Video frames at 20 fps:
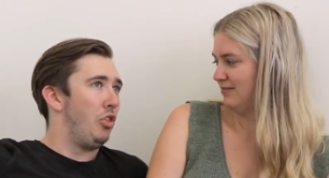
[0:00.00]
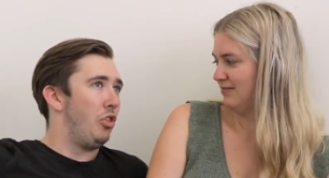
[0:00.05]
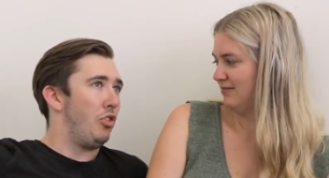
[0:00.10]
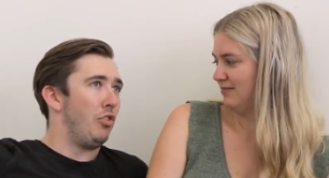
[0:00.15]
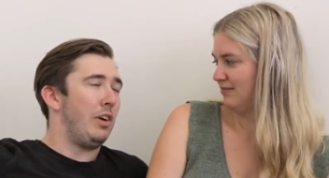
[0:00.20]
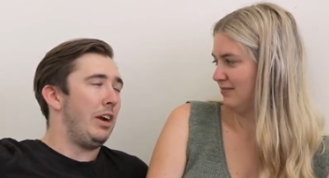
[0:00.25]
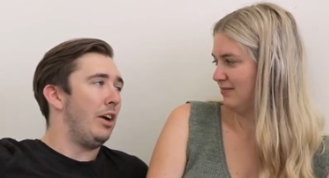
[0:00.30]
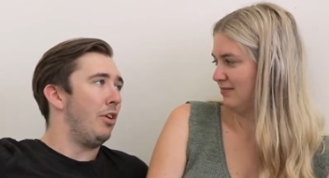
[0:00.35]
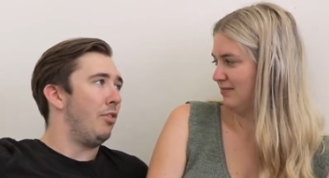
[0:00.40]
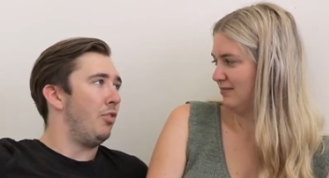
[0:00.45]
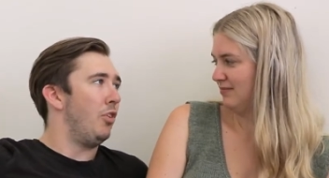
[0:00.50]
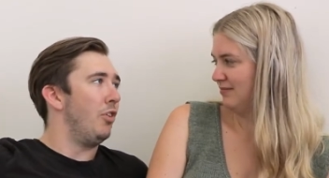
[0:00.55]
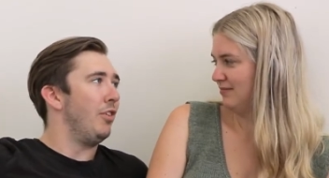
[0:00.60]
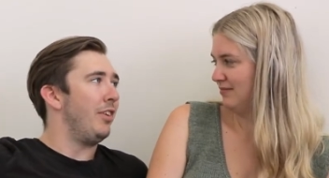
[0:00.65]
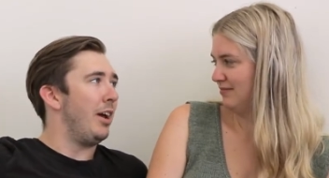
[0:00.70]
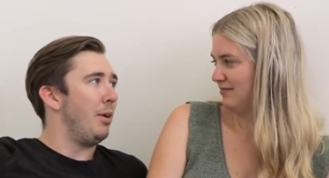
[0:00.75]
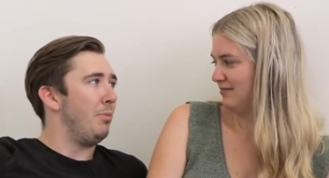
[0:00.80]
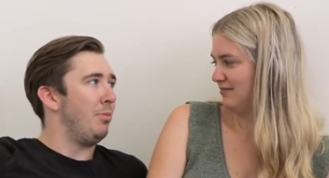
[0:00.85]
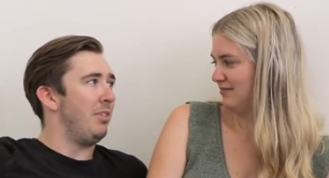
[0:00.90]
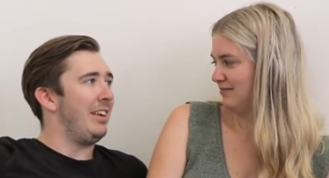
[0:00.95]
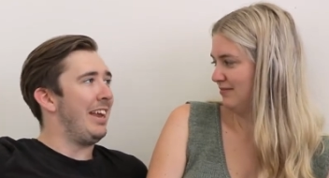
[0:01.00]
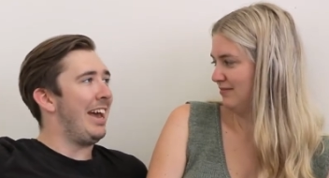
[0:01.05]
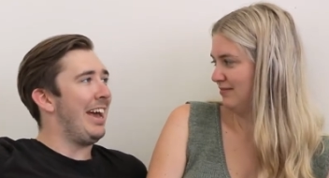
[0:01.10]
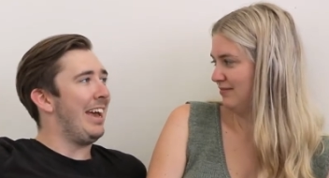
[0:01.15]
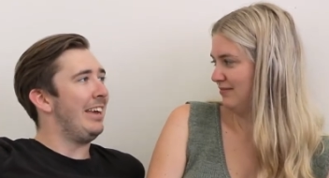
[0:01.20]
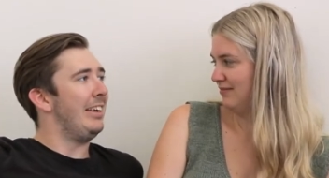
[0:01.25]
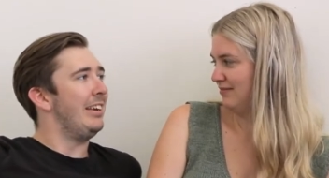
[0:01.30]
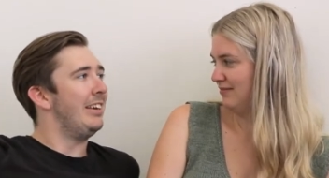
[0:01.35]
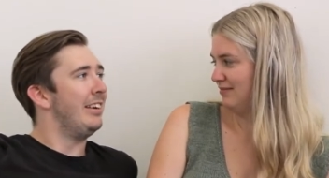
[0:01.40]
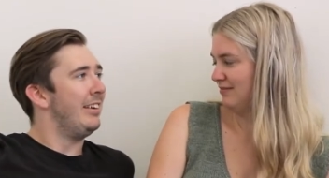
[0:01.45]
Speaker 1: three or four times a
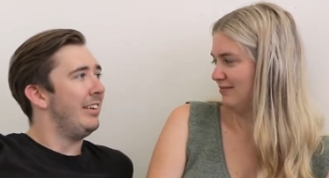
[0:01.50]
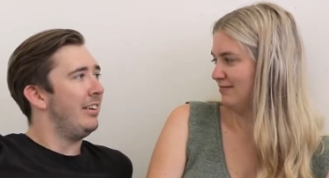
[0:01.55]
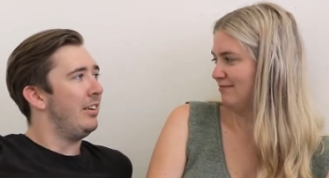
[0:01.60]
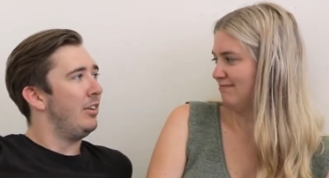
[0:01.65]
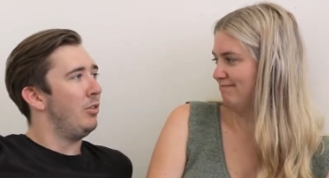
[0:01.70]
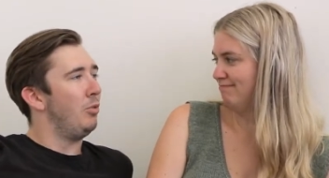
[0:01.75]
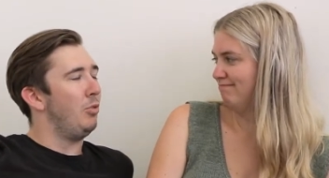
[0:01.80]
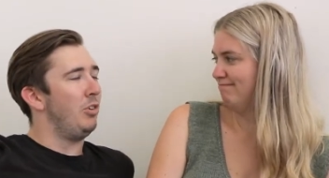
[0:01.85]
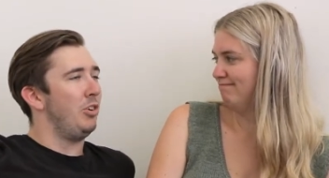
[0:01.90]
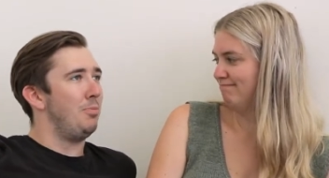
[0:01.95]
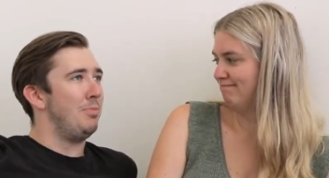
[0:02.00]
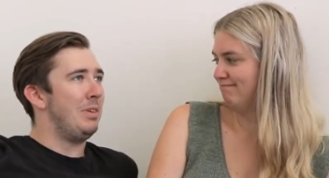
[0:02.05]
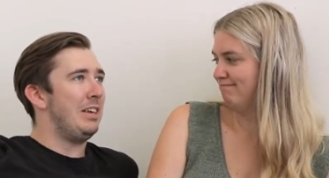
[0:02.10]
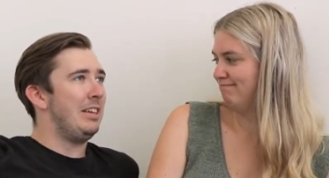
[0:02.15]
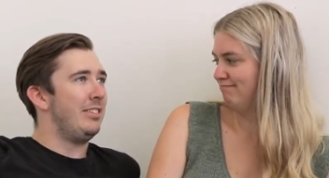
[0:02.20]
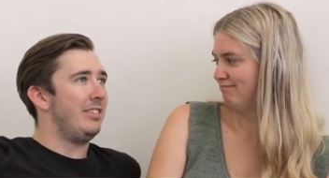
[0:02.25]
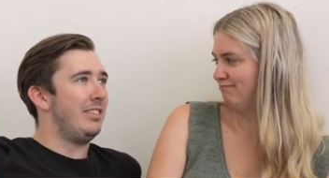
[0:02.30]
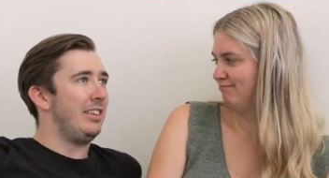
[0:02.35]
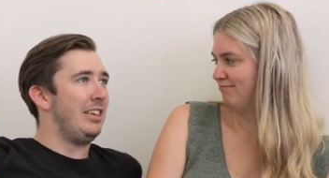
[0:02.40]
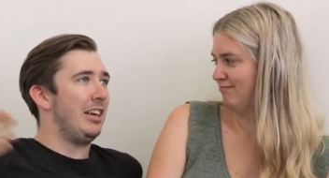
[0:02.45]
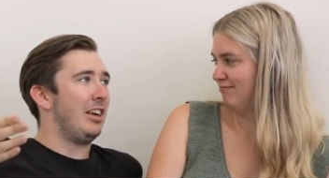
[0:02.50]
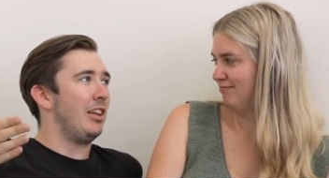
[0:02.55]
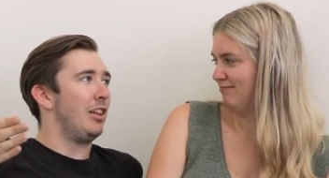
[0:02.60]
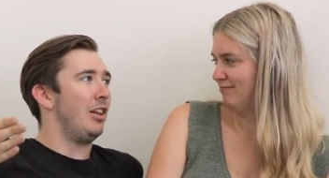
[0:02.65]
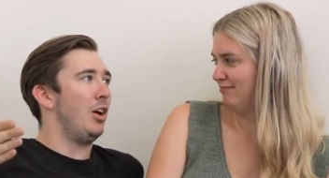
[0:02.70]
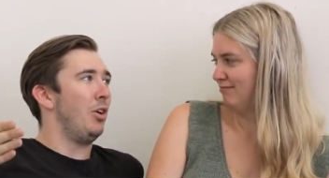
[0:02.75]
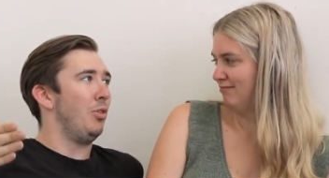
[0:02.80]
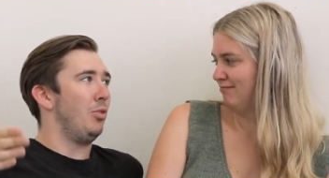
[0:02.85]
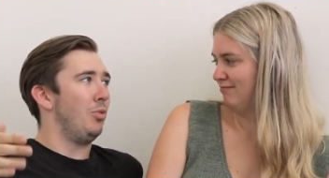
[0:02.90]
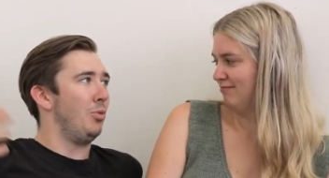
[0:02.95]
day, mm. which means that your
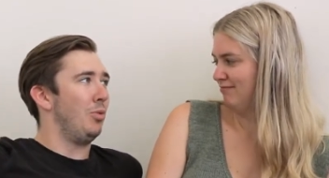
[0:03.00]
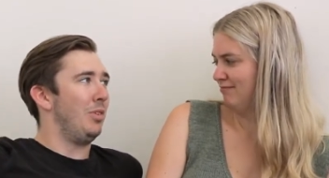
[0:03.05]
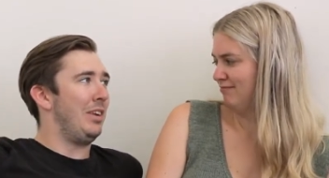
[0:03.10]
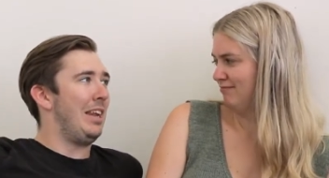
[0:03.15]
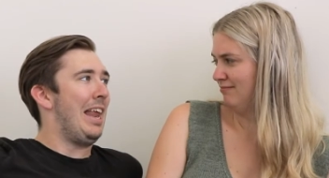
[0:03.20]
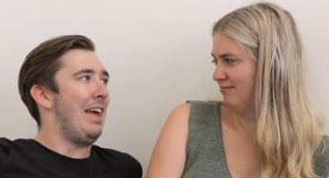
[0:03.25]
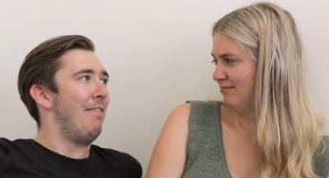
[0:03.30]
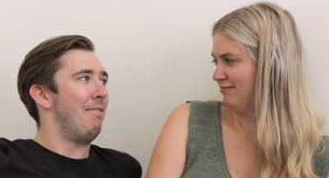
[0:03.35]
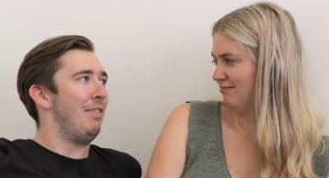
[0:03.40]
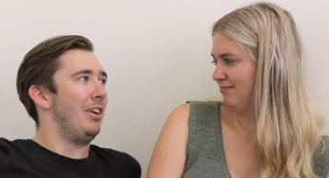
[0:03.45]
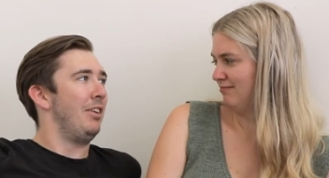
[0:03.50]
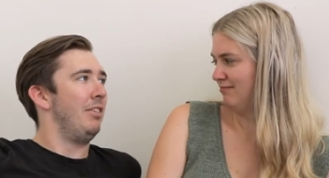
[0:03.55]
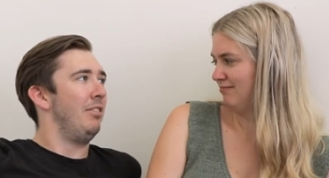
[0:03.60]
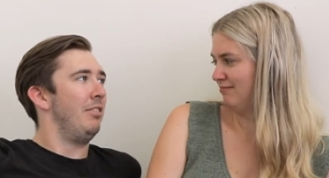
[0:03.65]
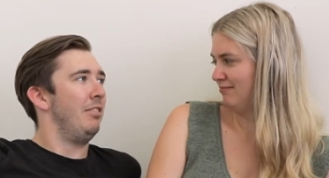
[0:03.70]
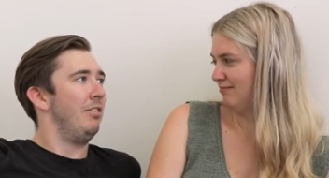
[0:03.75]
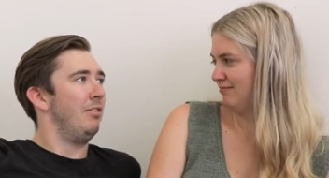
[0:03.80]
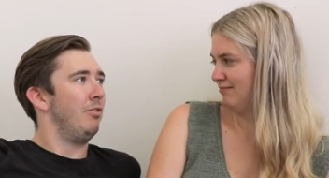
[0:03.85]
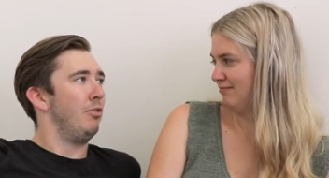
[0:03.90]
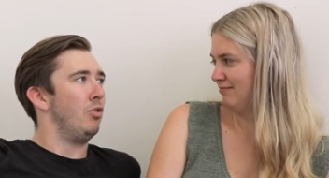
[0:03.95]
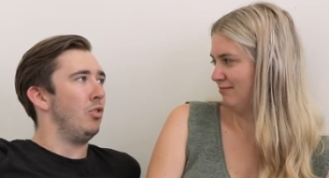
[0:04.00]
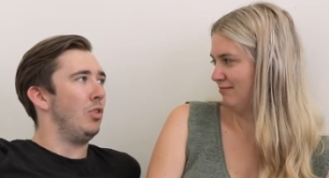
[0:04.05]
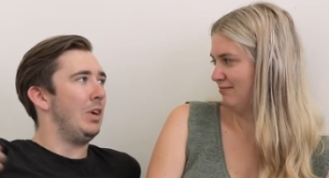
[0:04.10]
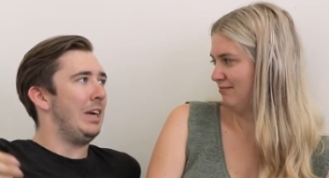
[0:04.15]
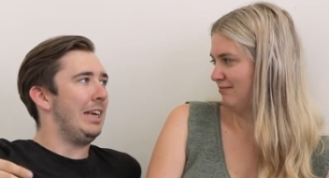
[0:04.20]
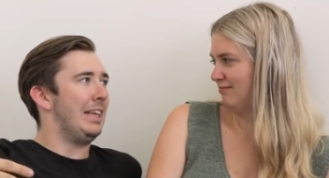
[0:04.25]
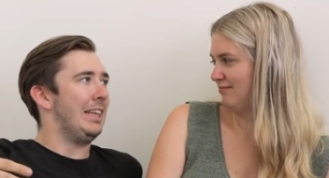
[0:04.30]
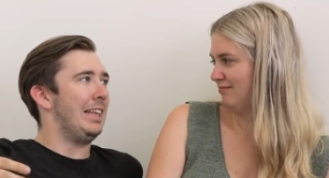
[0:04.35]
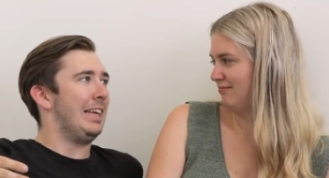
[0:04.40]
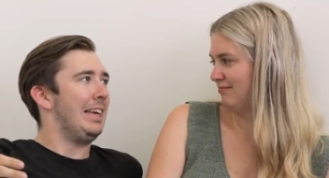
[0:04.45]
clothes will never
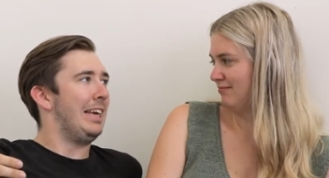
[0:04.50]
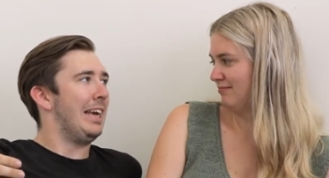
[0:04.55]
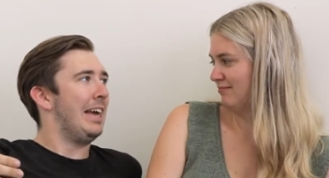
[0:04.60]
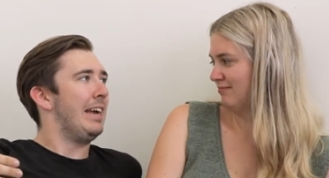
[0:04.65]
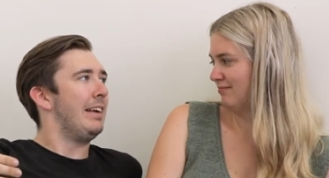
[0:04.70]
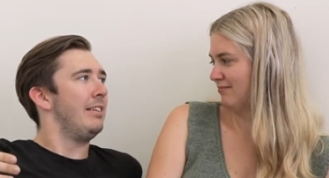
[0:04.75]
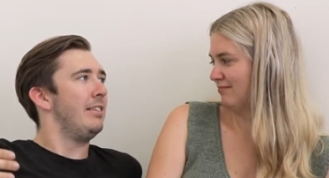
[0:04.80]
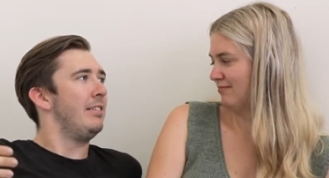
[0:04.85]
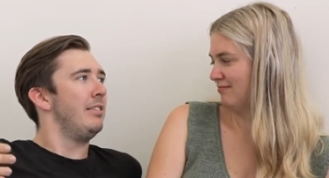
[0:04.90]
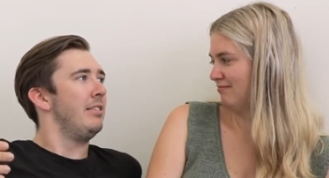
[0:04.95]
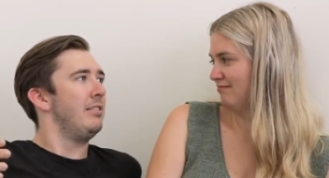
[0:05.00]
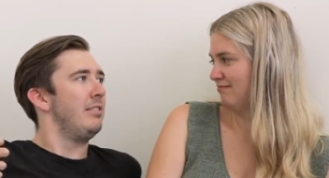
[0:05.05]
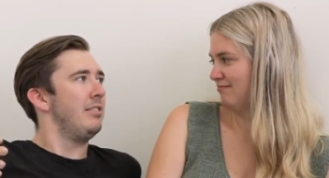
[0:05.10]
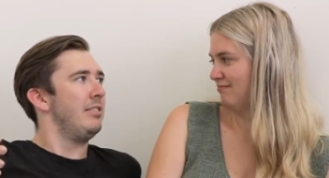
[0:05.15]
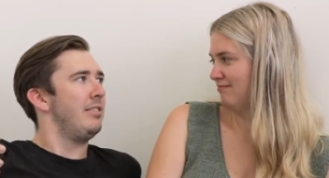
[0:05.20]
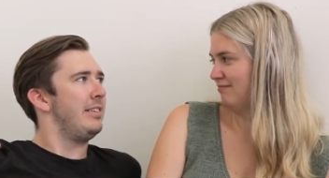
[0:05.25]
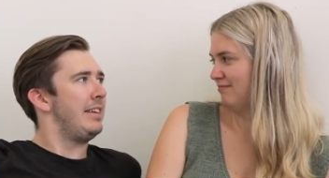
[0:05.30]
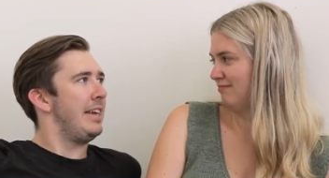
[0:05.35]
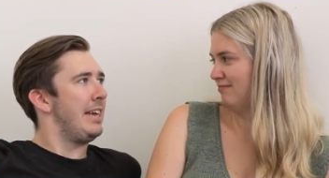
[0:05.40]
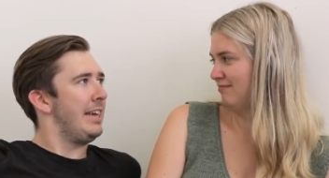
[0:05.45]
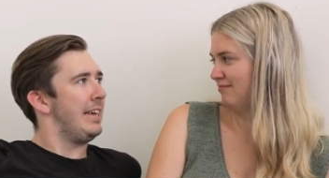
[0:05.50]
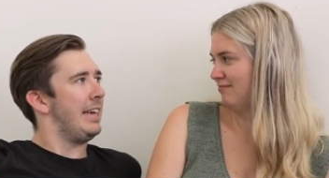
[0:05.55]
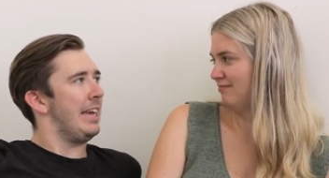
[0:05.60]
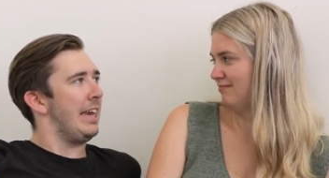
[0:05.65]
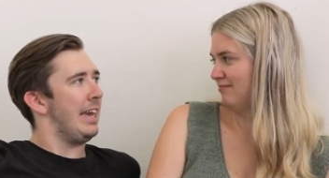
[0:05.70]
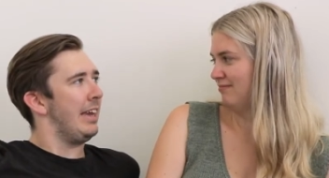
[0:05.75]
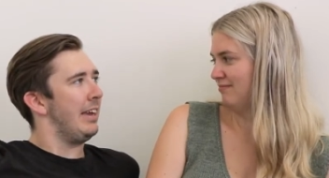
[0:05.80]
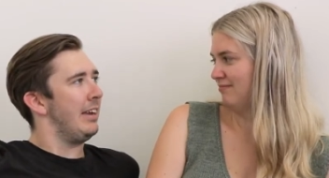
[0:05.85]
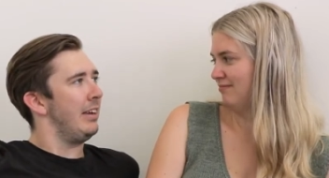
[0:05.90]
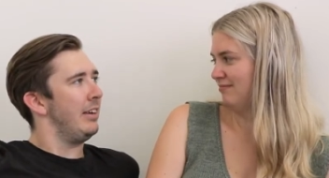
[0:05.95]
really get
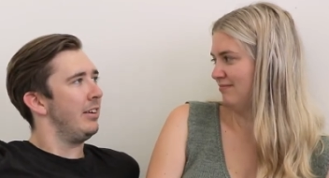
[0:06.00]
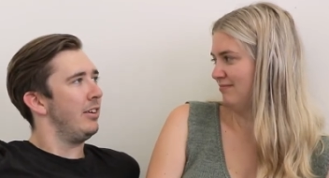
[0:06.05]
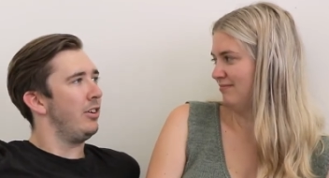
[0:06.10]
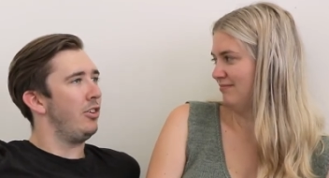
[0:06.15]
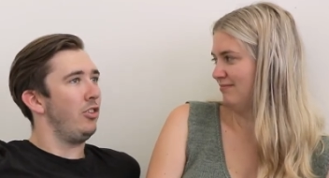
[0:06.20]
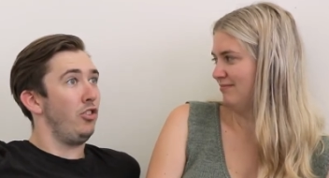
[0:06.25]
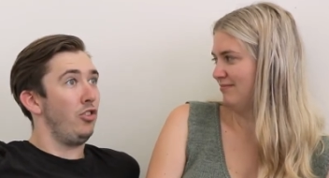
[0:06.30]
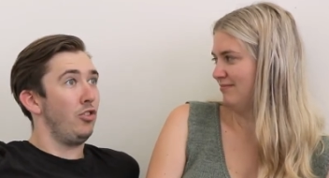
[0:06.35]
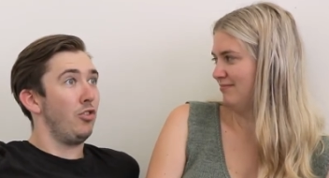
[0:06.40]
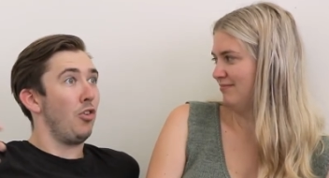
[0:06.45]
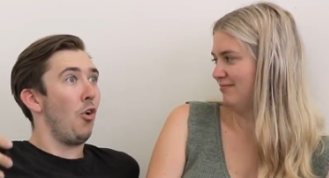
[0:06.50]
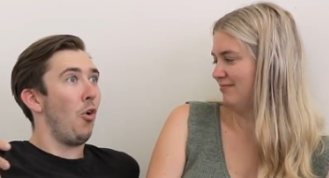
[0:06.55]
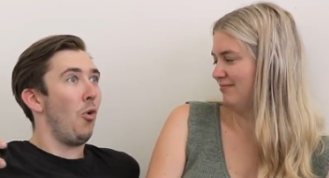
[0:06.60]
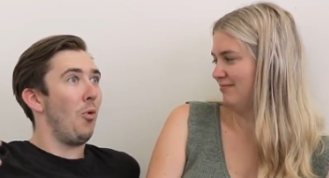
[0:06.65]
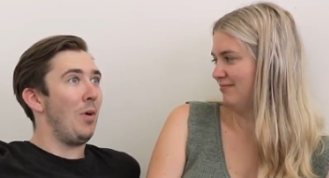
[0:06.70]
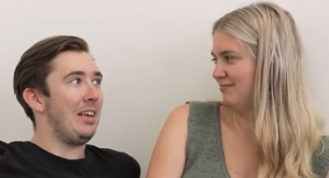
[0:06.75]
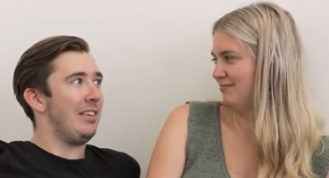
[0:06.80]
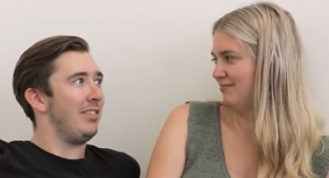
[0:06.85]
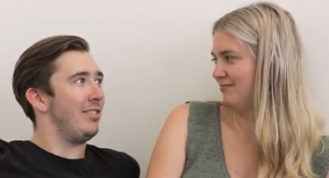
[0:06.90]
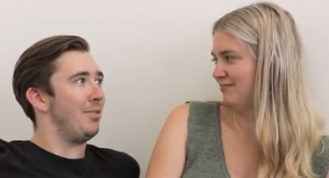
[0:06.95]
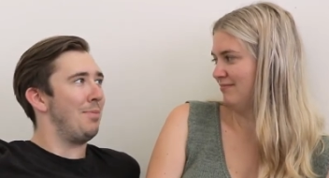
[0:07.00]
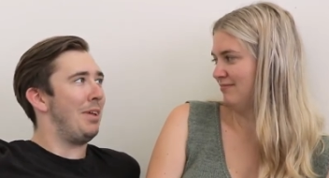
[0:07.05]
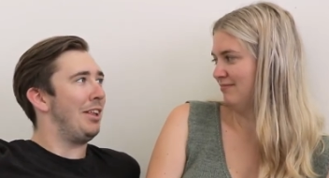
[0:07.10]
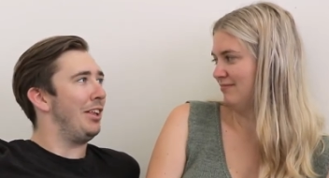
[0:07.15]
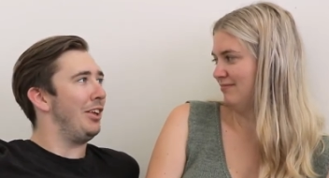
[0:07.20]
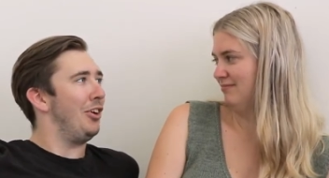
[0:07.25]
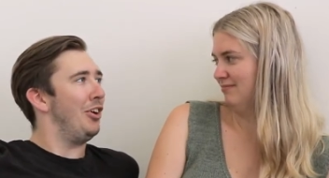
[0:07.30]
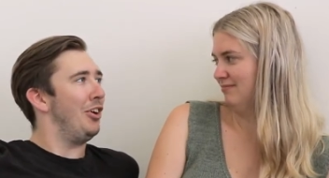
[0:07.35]
stinky because you're always smelling